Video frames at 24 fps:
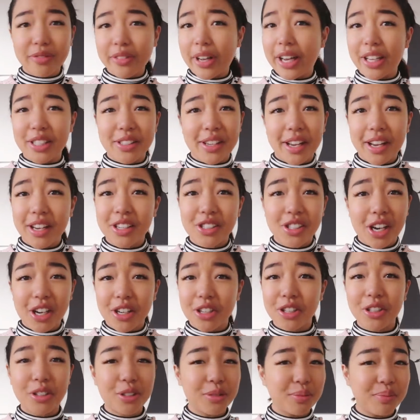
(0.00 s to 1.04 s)
as
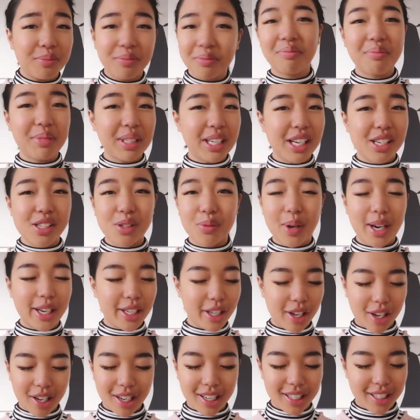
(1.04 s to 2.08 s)
eyeshadow because why
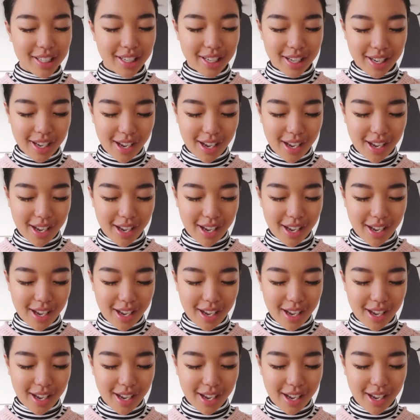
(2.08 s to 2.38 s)
not.